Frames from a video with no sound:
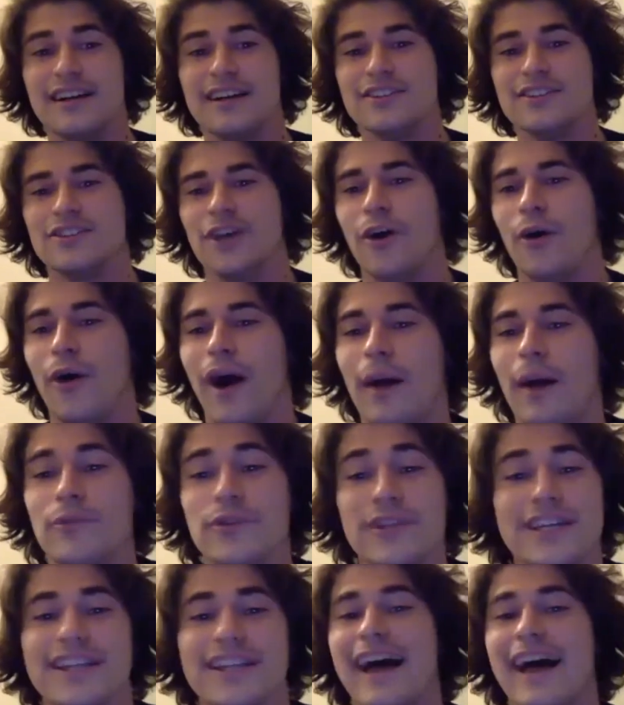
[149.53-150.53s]
So I'm
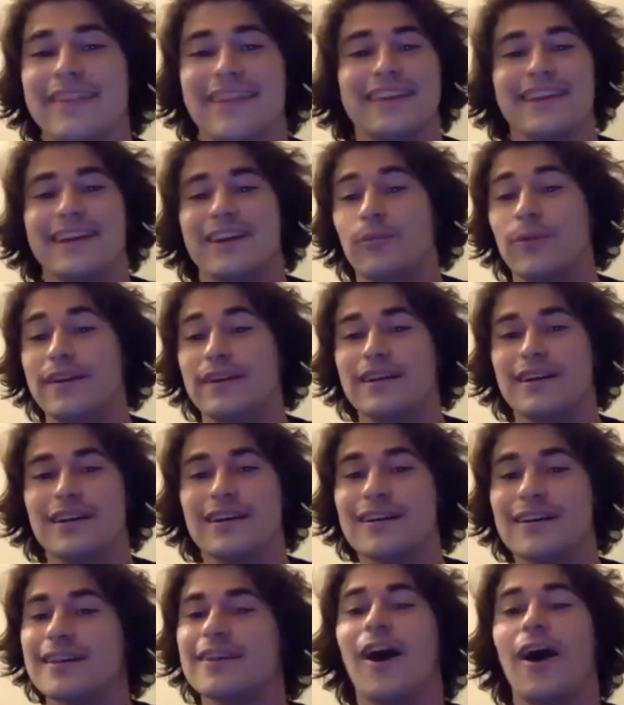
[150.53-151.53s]
really glad that like we
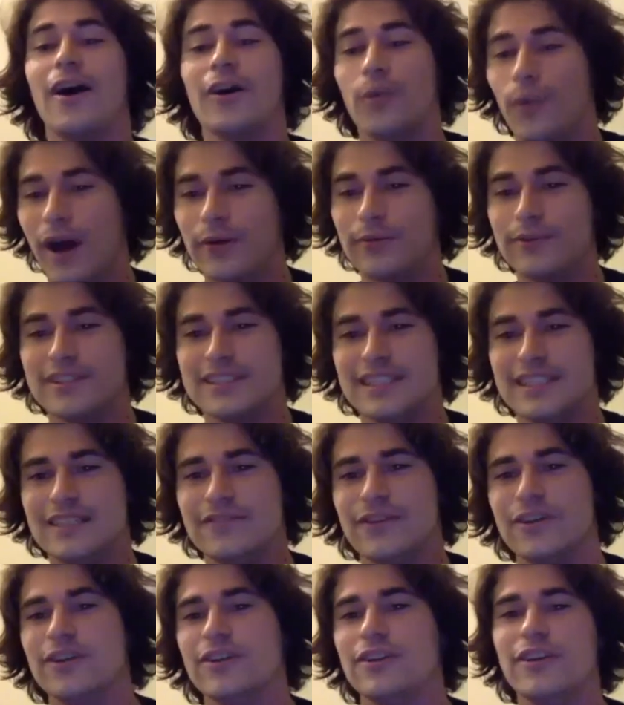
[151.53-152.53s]
got a wide
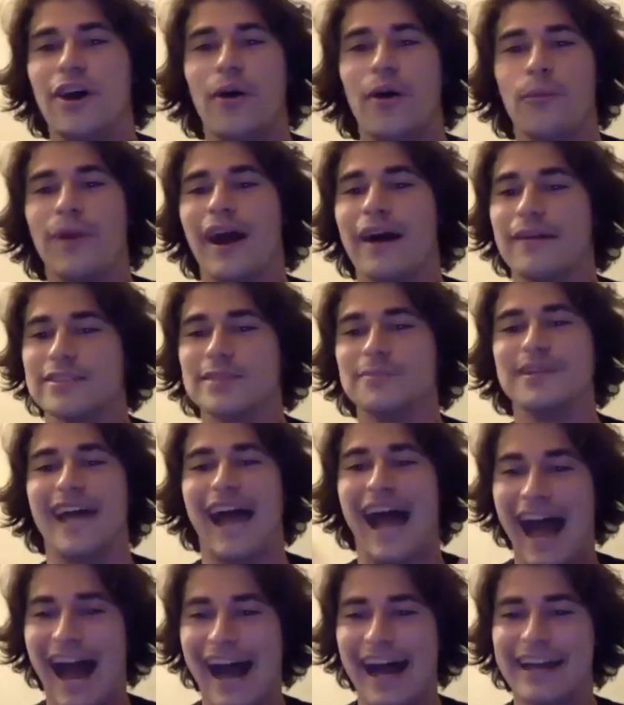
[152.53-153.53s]
receiver. We have someone
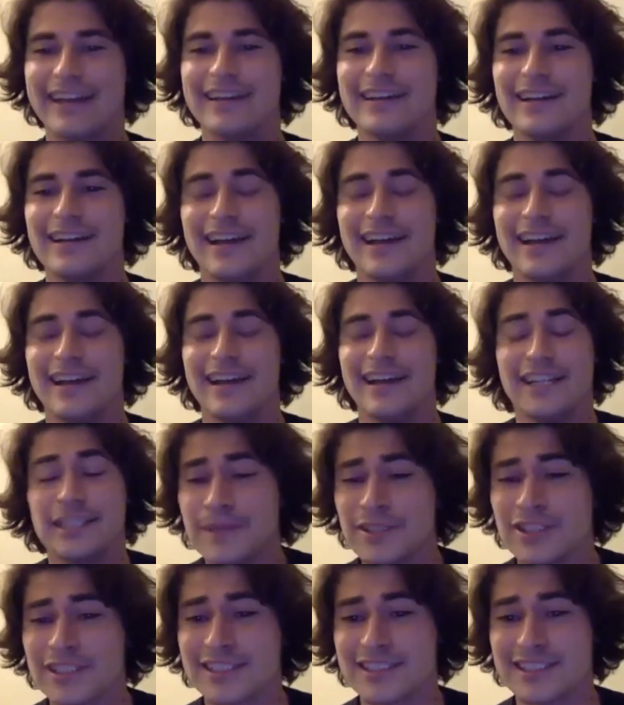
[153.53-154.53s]
to add,
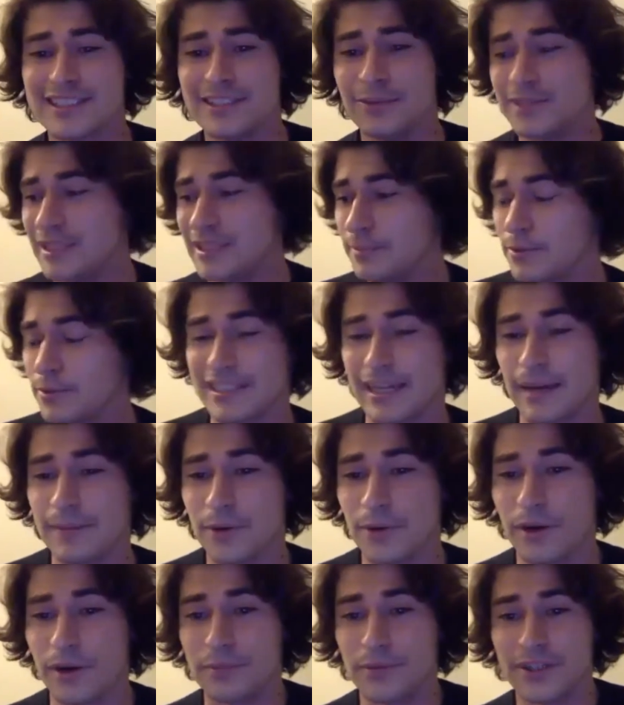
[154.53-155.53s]
especially because Deebo
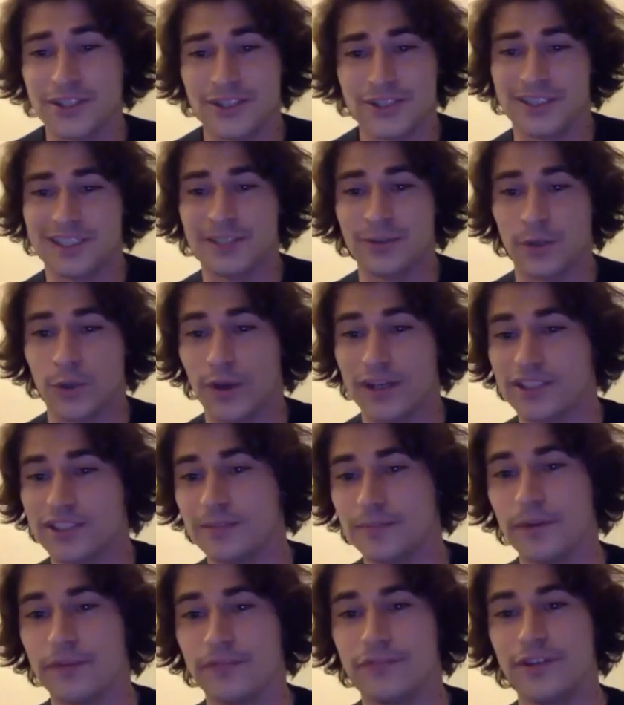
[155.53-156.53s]
Samuel, I'm pretty sure, is still
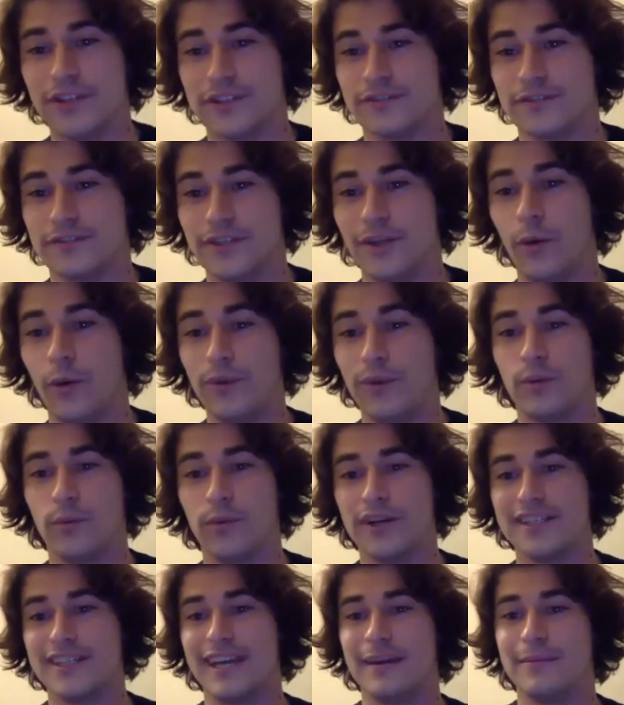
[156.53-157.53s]
questionable for this week
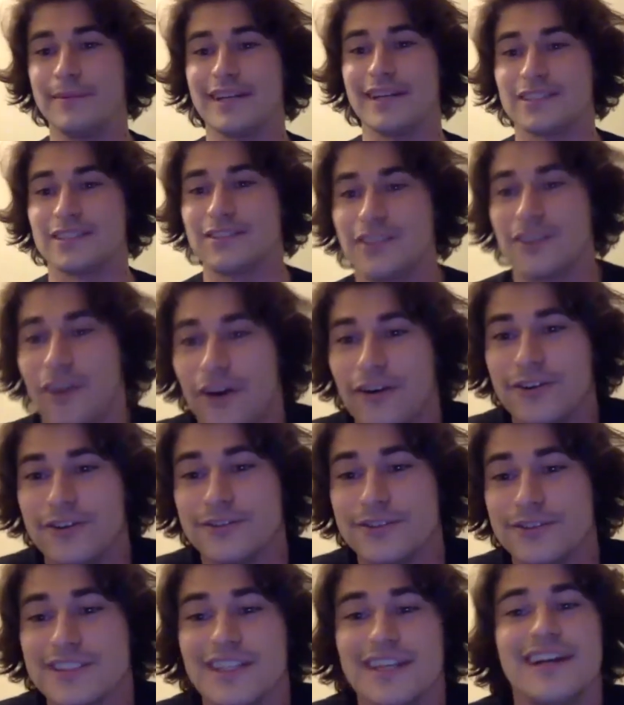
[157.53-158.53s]
1 game against the
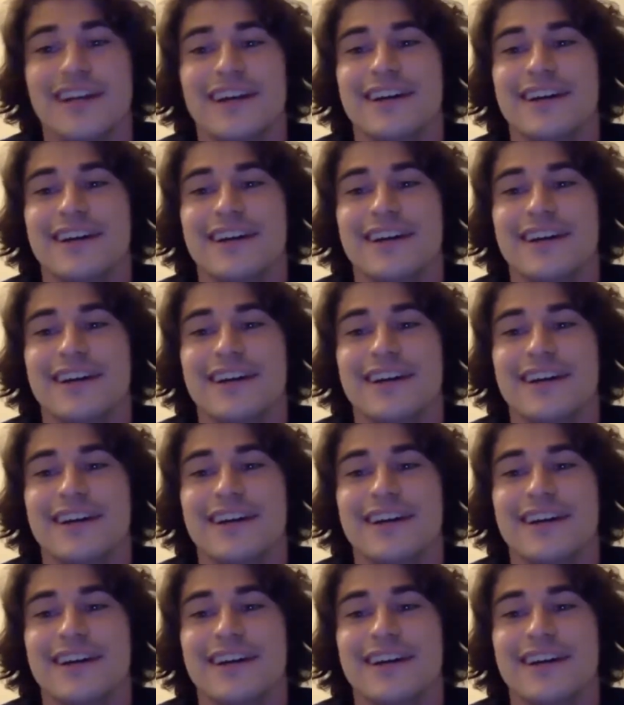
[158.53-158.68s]
Cardinals.